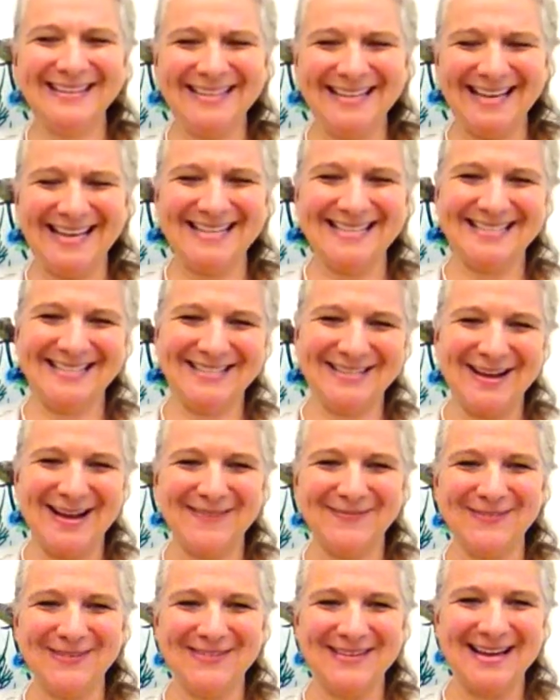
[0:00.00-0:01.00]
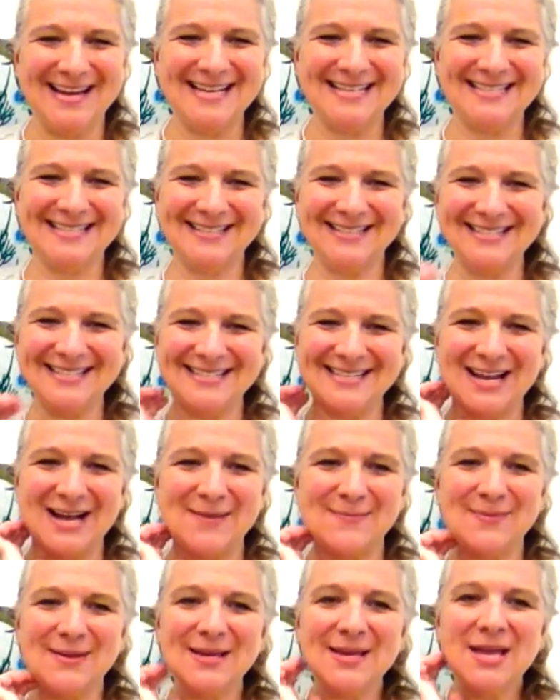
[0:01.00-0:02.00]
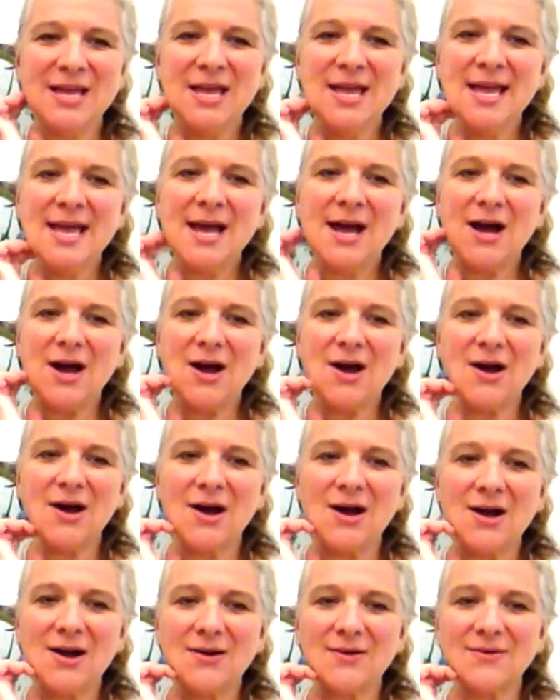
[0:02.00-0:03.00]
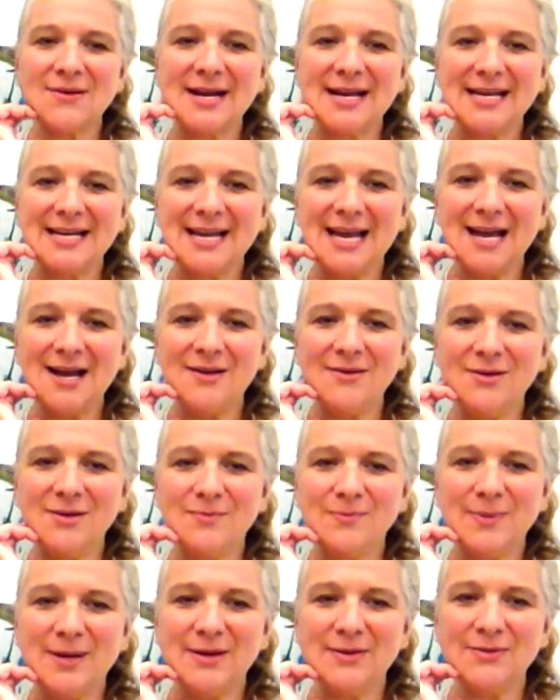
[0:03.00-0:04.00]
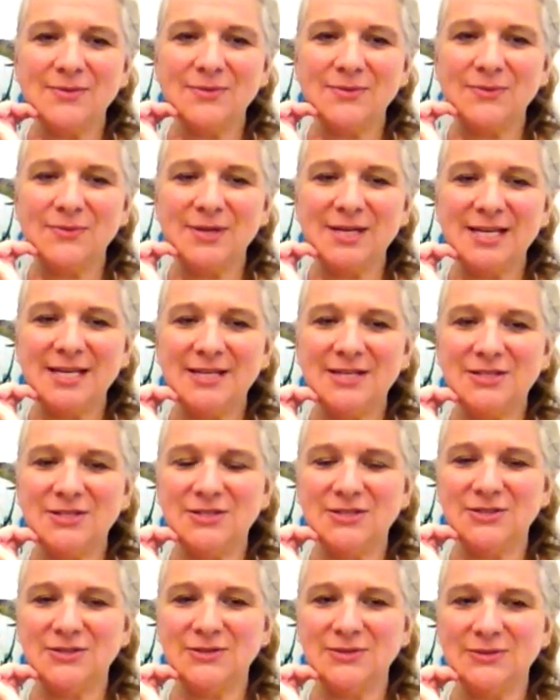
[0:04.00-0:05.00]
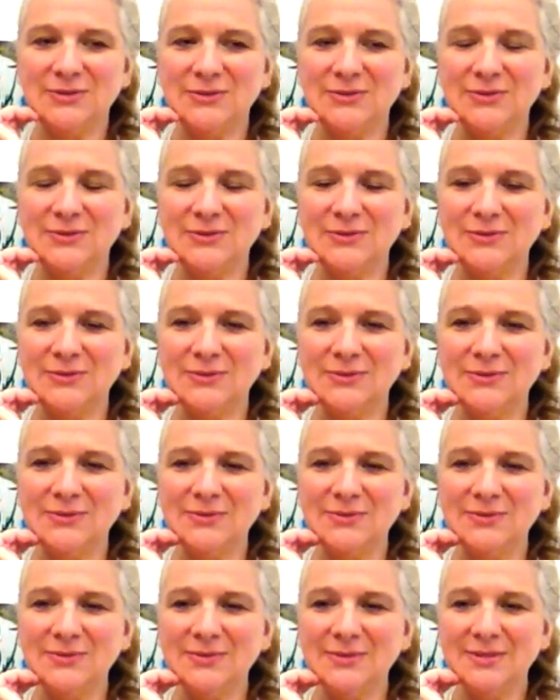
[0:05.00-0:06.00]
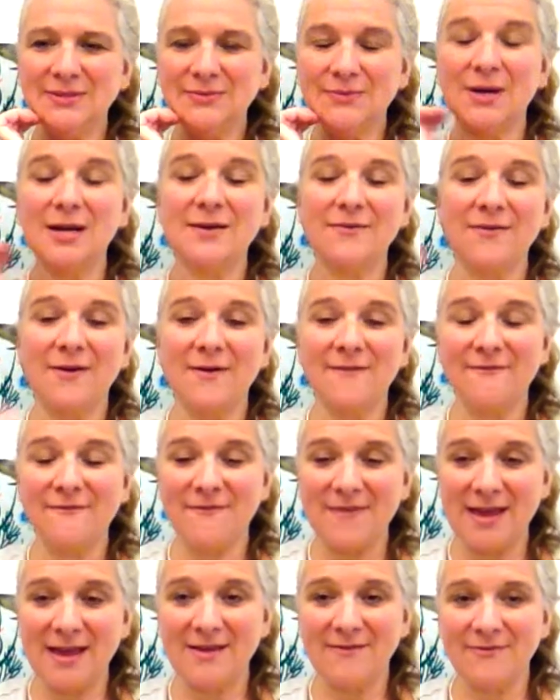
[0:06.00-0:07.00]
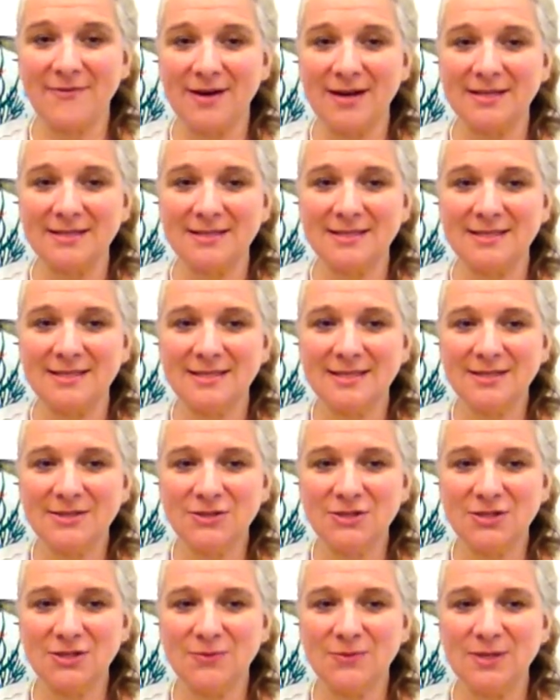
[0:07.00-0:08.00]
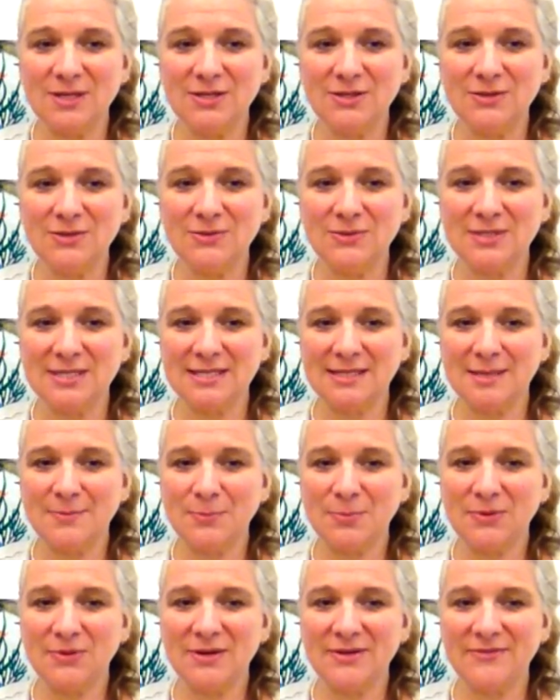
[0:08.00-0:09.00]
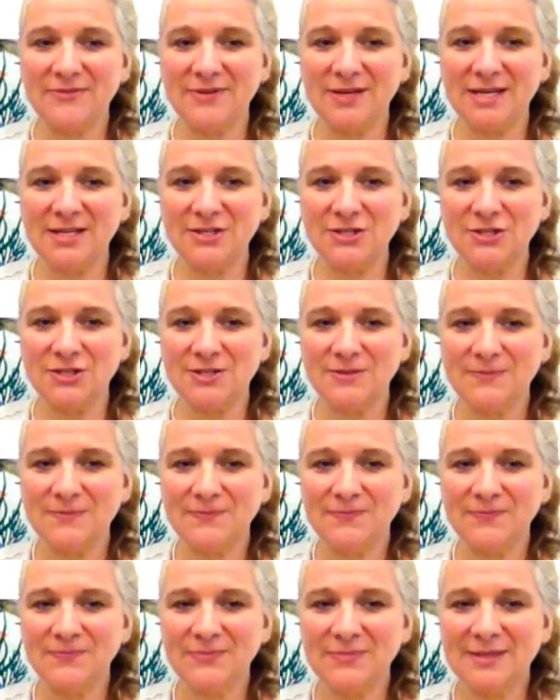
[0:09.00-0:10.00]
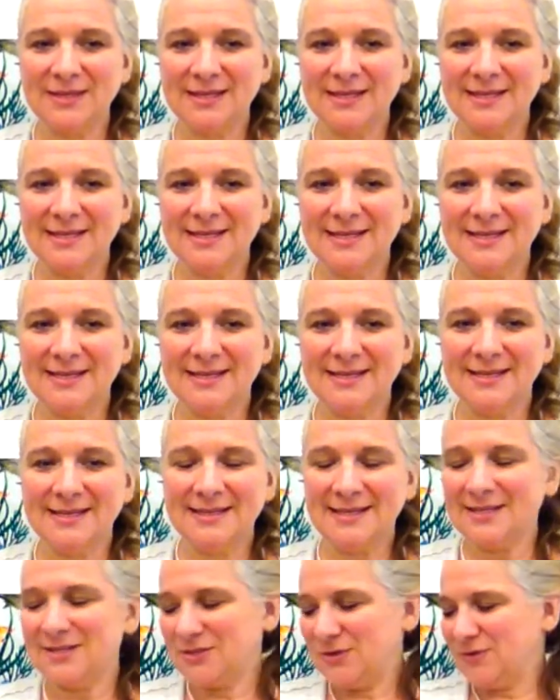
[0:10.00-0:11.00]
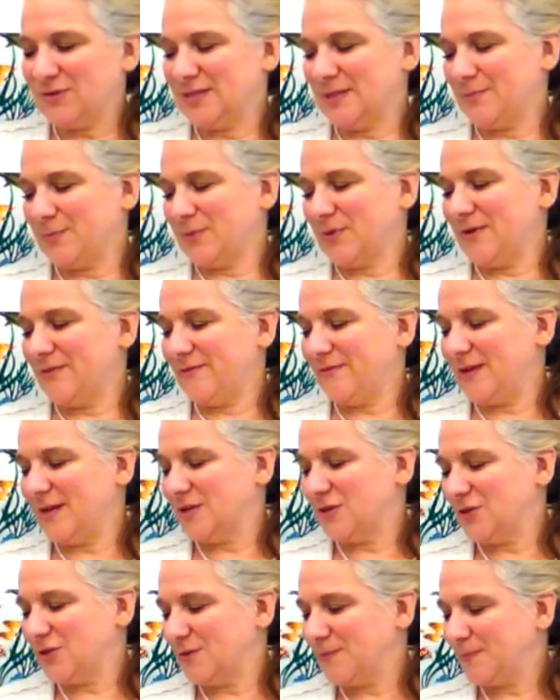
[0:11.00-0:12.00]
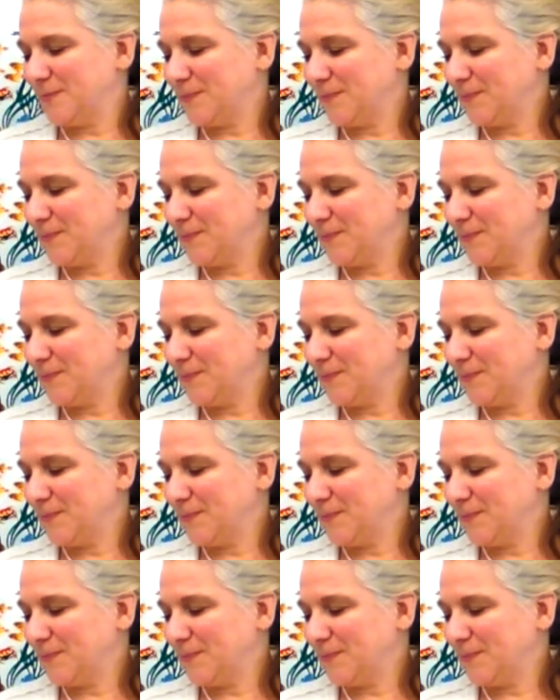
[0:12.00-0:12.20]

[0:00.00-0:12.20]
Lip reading: Nice job, you guys. Good job. All right. How about we do one of our favorites? Shall we do slippery fish? Let's do slippery fish.